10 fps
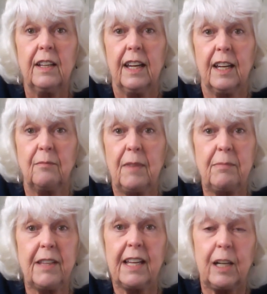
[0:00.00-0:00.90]
And
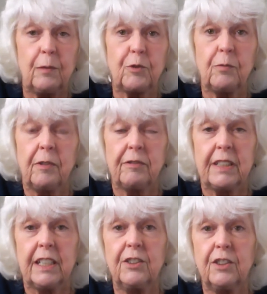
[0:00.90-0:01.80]
maybe that comes from a
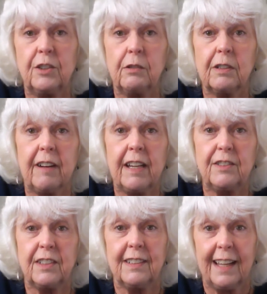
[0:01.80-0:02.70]
religion you were
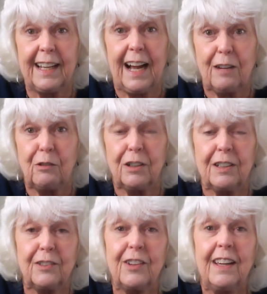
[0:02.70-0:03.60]
raised in like I
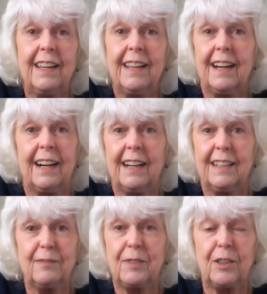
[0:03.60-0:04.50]
was.
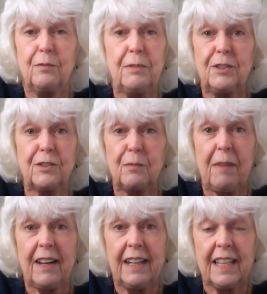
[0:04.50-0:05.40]
It could be just
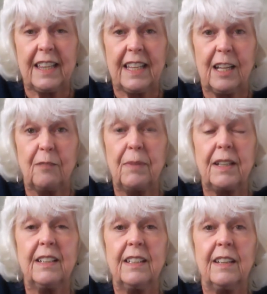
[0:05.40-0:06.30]
about anything.
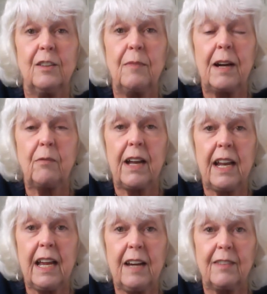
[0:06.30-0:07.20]
But you might want
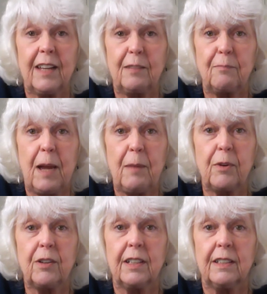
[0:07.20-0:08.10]
to have like
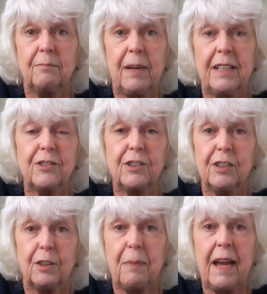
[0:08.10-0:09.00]
paper and pencil
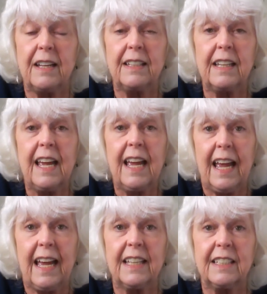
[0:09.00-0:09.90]
or pen
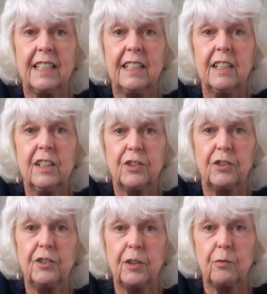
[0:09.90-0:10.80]
handy so
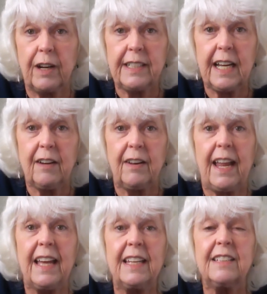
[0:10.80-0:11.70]
you can write down
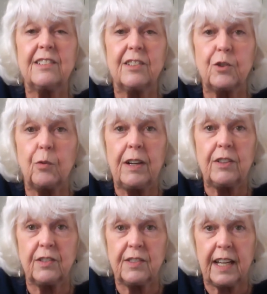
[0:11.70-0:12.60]
any
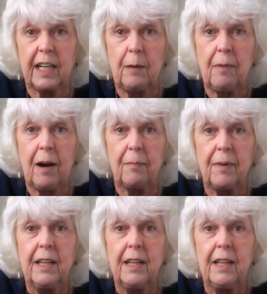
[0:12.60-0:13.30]
situations that come up.